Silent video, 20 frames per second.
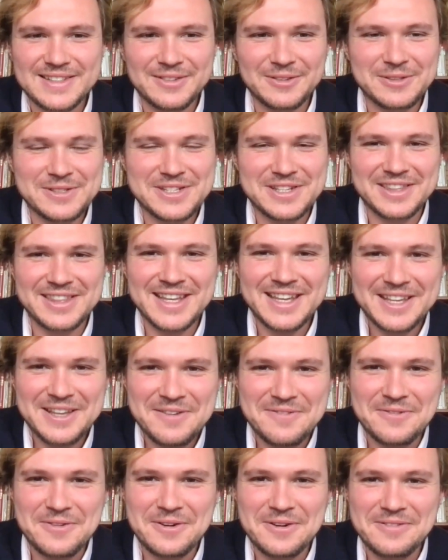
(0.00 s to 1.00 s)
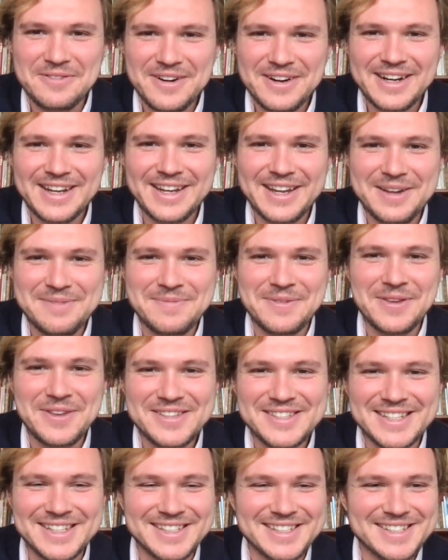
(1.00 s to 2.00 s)
Also, thank you for a very
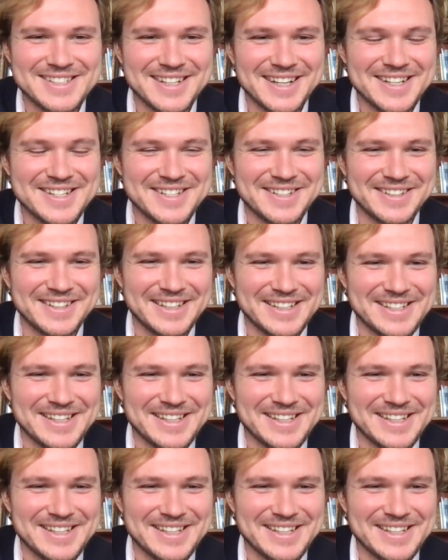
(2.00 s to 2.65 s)
amusing discussion.